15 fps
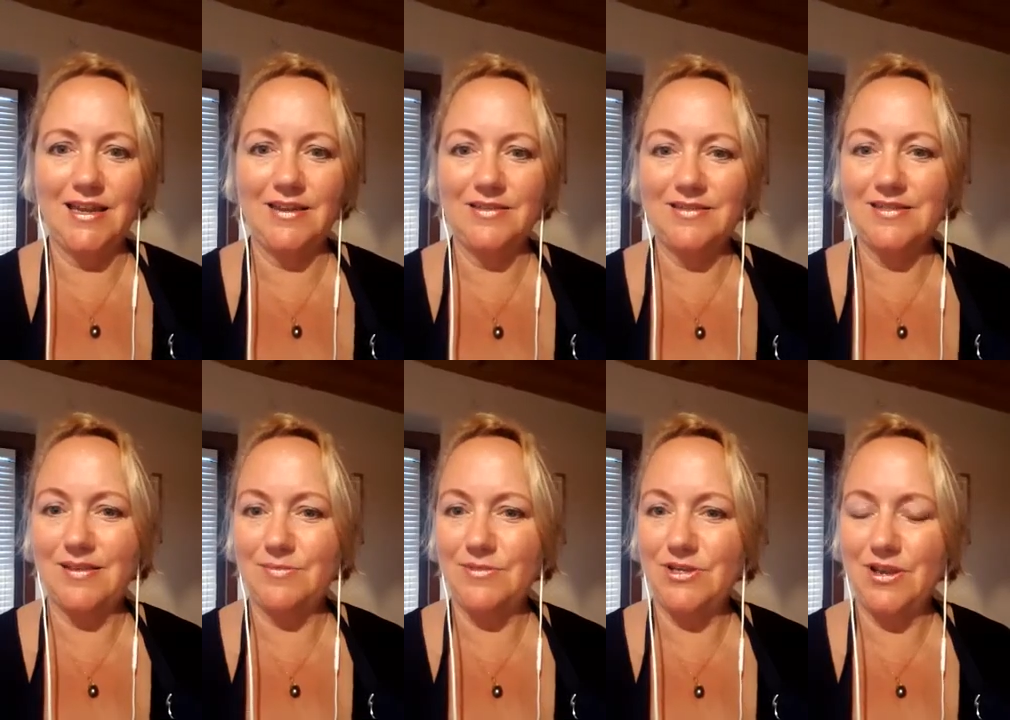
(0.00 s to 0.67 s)

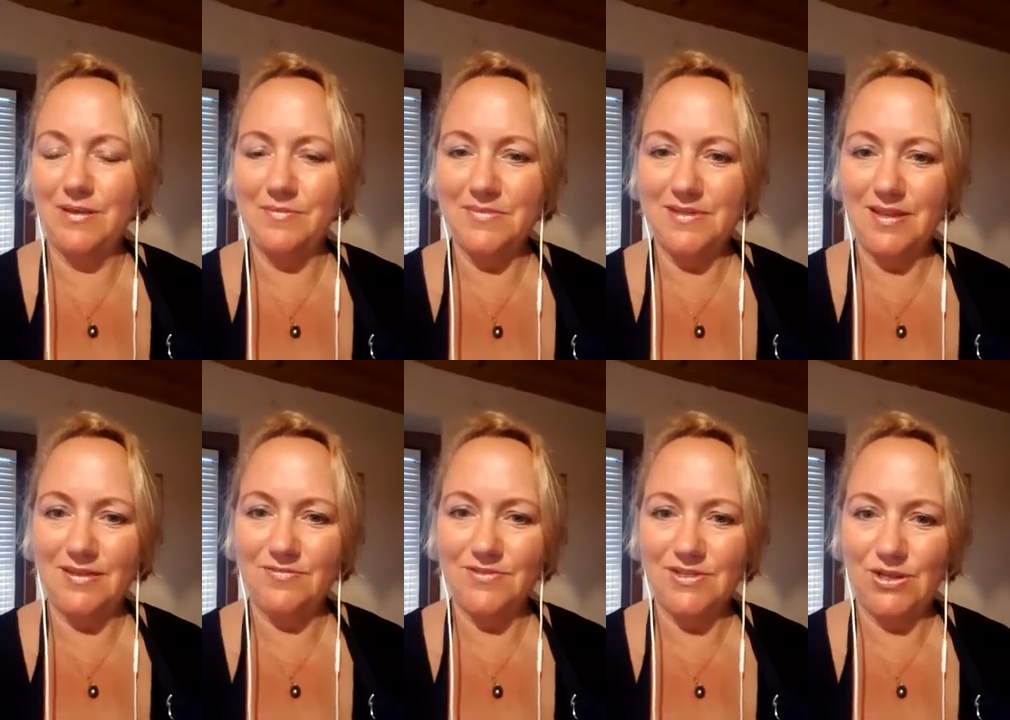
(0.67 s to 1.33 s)
sometimes
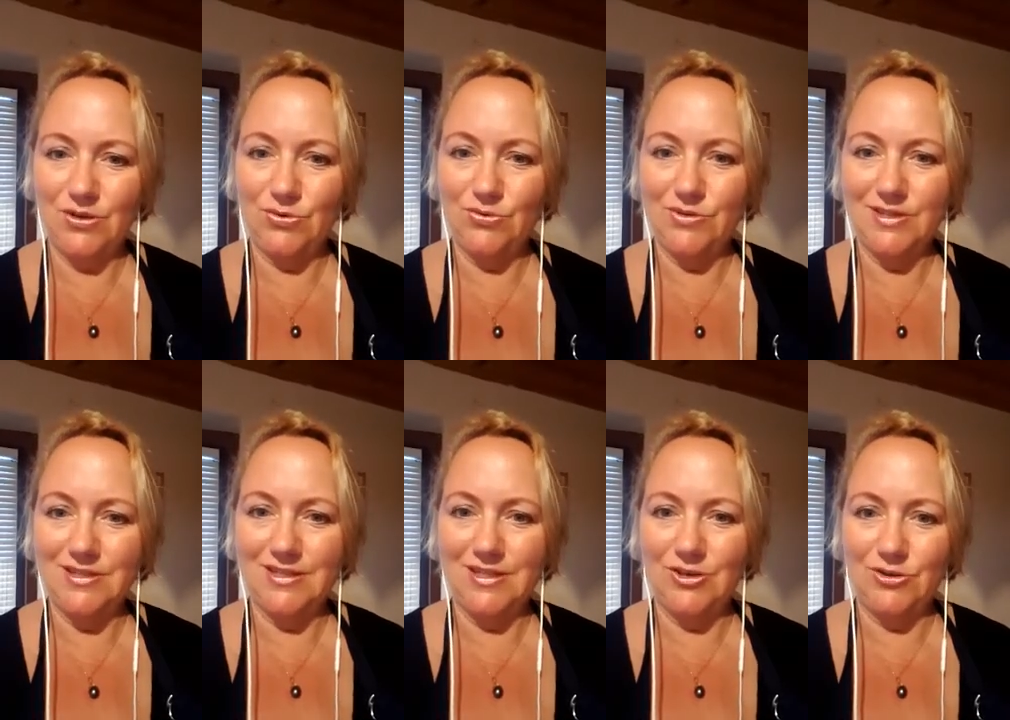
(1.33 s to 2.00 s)
I've sold
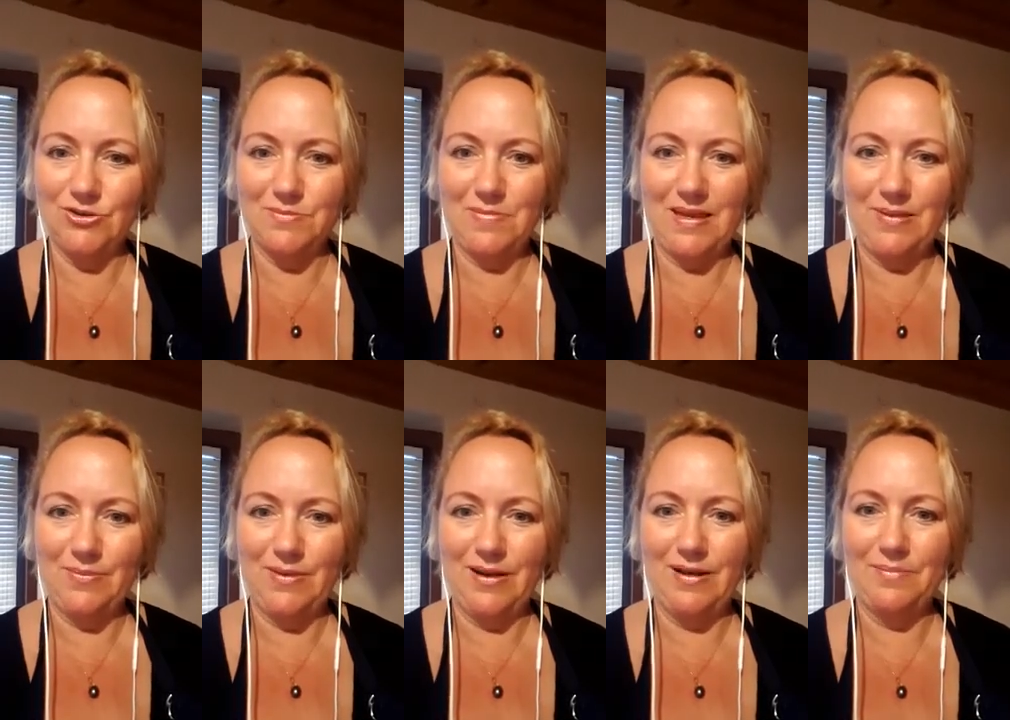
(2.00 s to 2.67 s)
to those
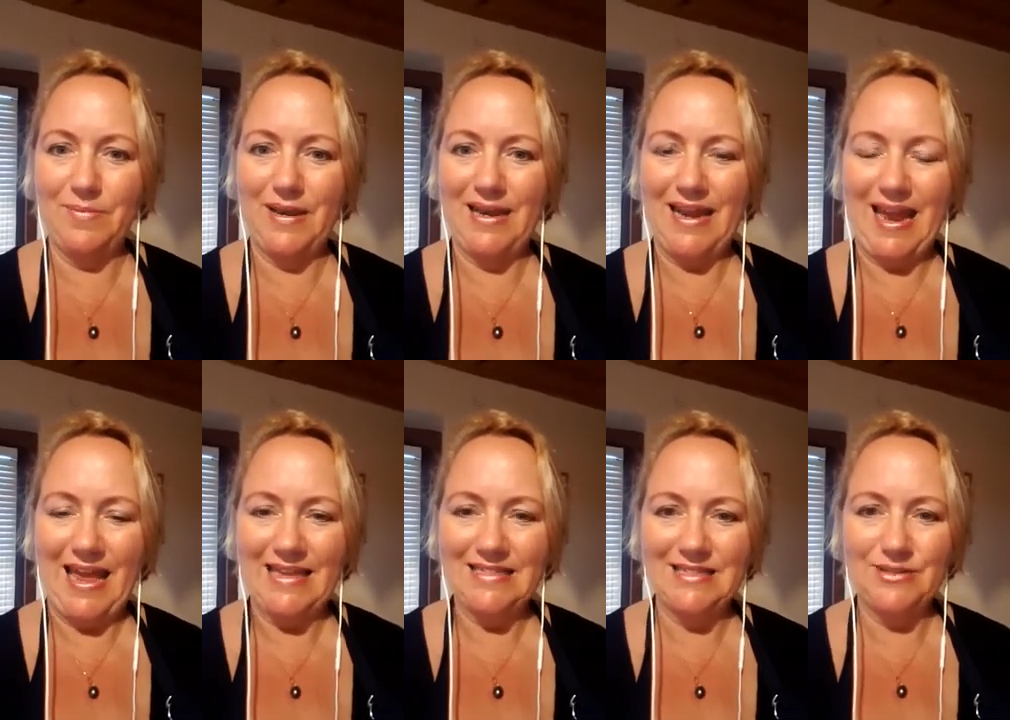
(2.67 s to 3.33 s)
people, but it
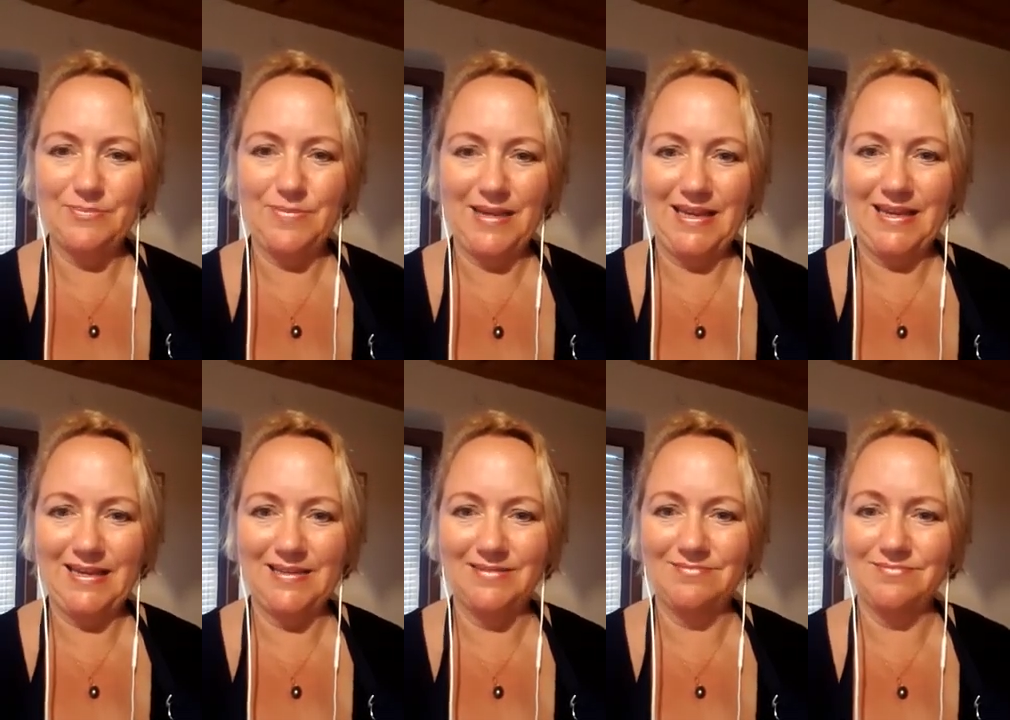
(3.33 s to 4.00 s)
hasn't
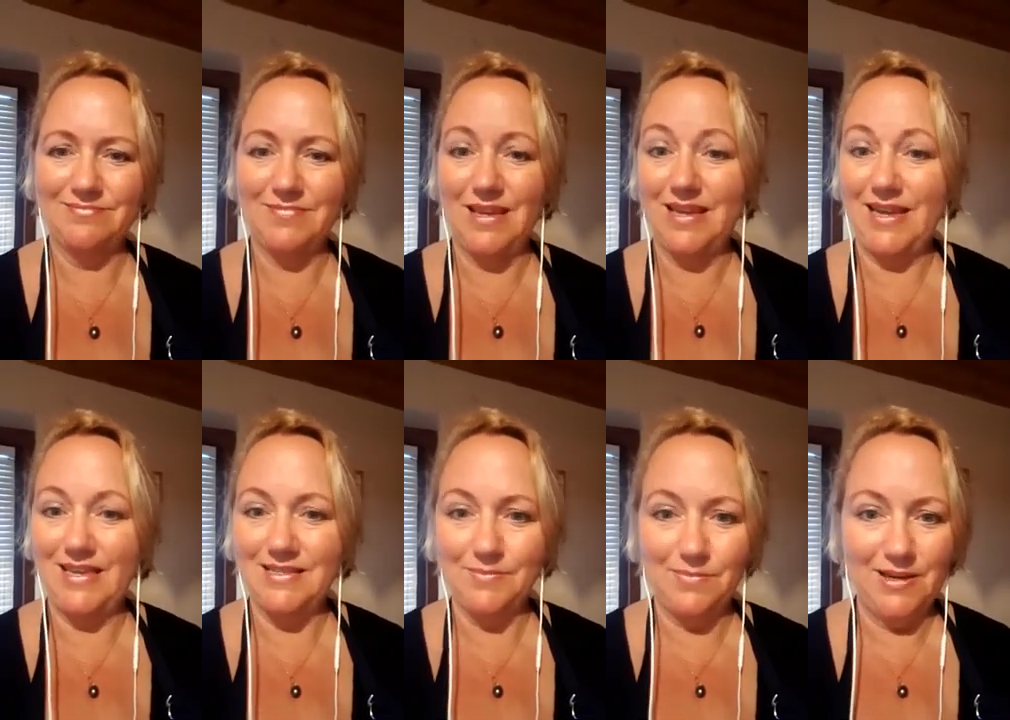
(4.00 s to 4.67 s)
been
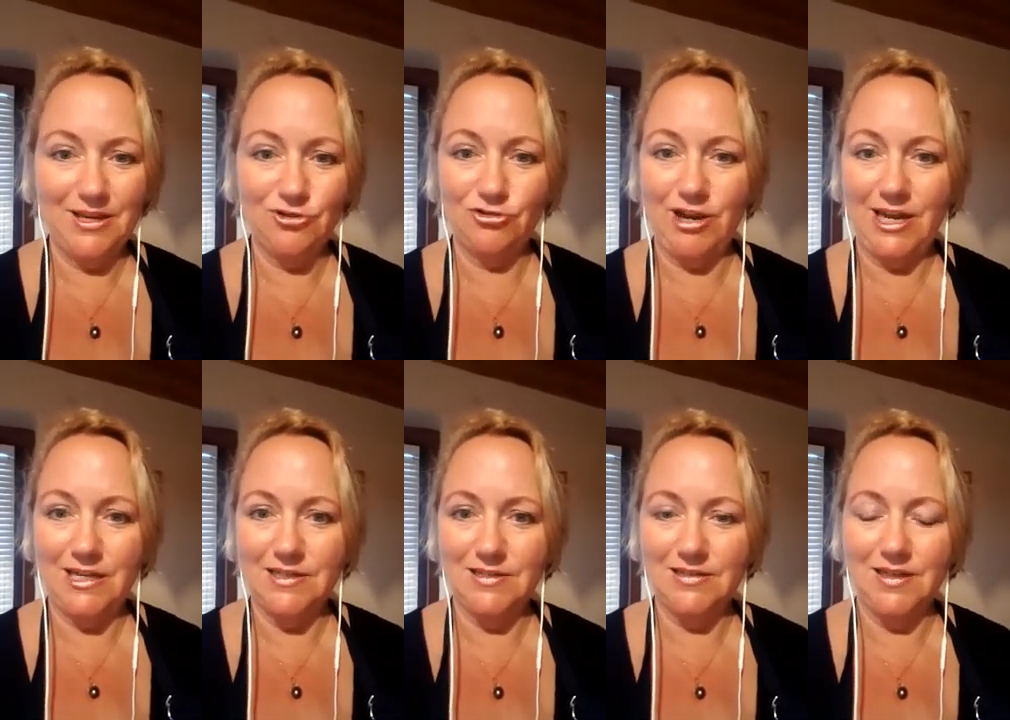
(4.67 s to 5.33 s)

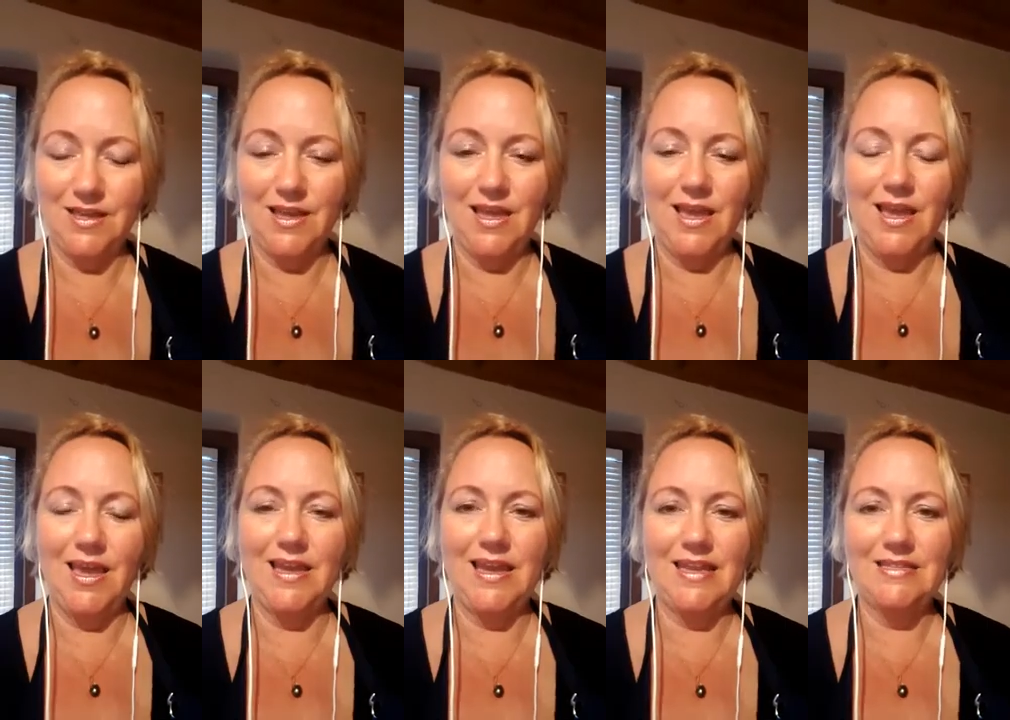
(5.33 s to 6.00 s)
great.
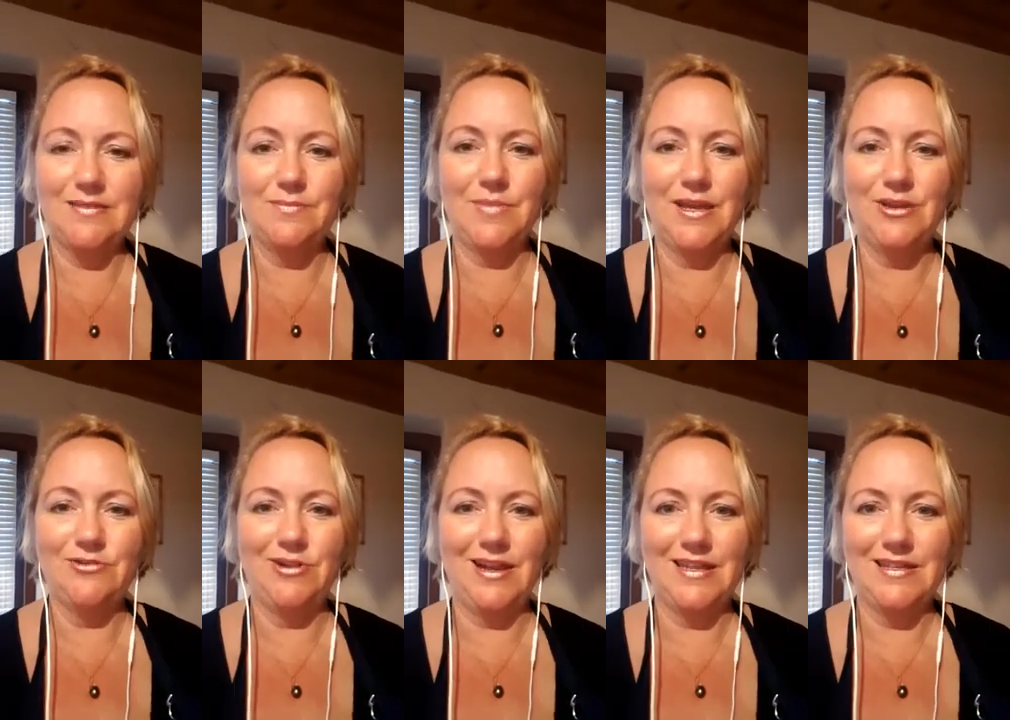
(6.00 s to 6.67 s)
It hasn't been
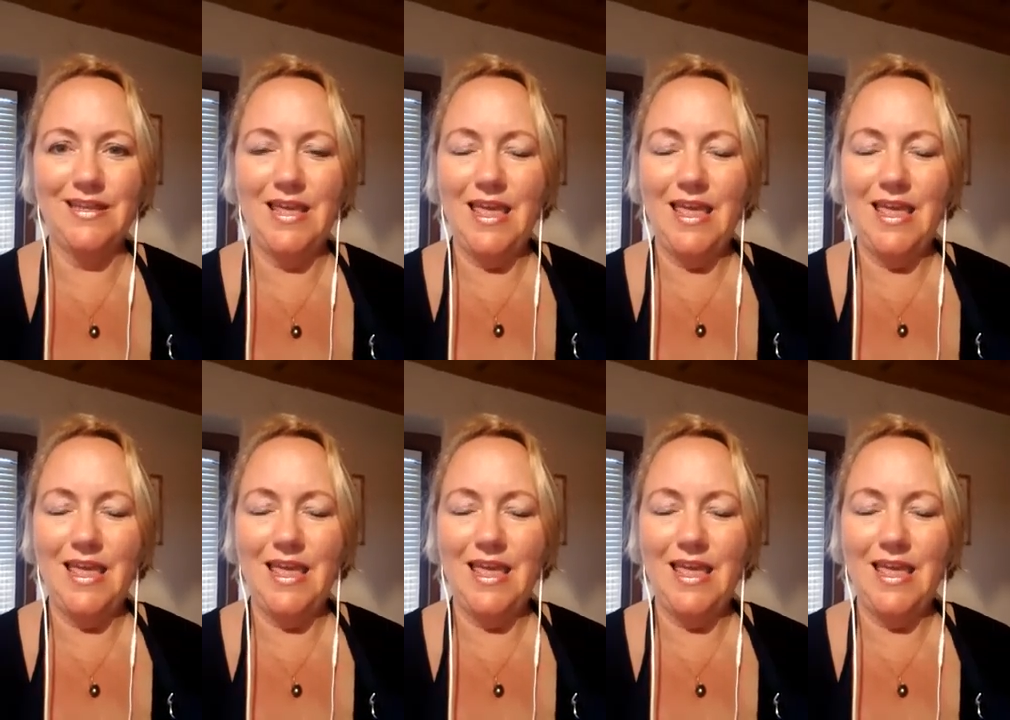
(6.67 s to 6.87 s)
great.